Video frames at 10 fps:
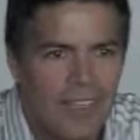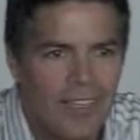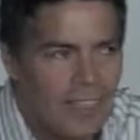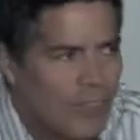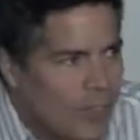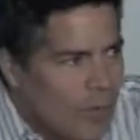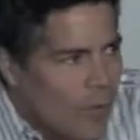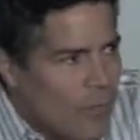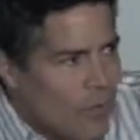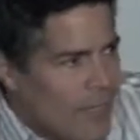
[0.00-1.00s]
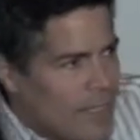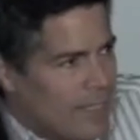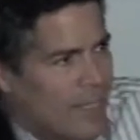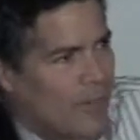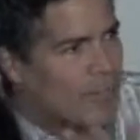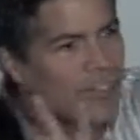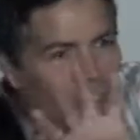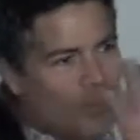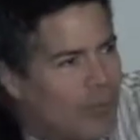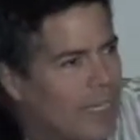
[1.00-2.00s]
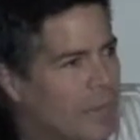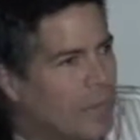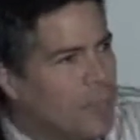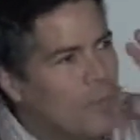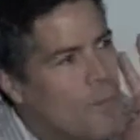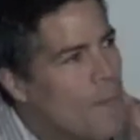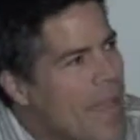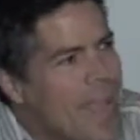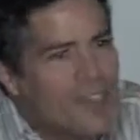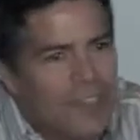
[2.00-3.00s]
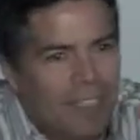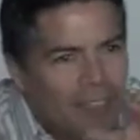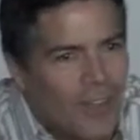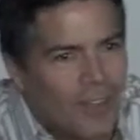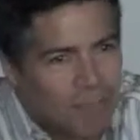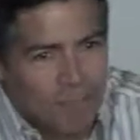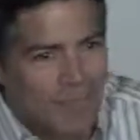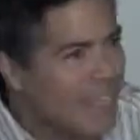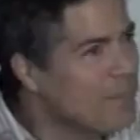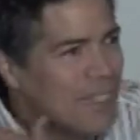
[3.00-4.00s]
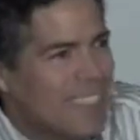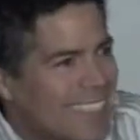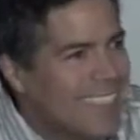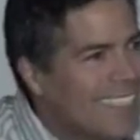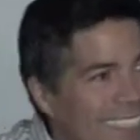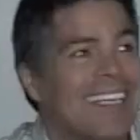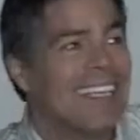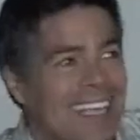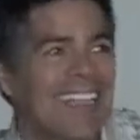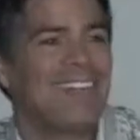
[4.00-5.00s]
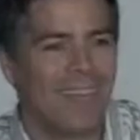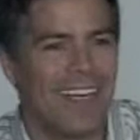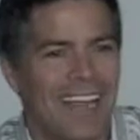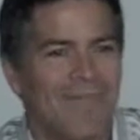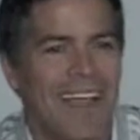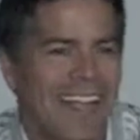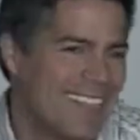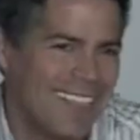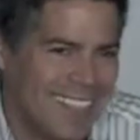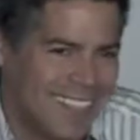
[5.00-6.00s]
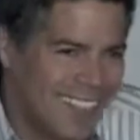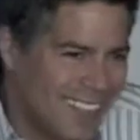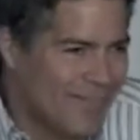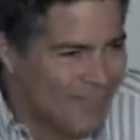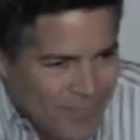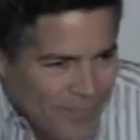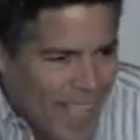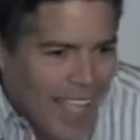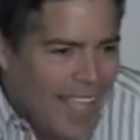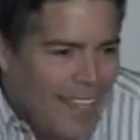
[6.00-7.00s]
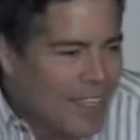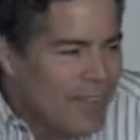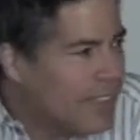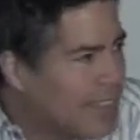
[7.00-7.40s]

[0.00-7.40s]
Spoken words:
And to look over things that are just green, but you imagine it all. And when you see it, it's like, that's what I imagined, you know? I love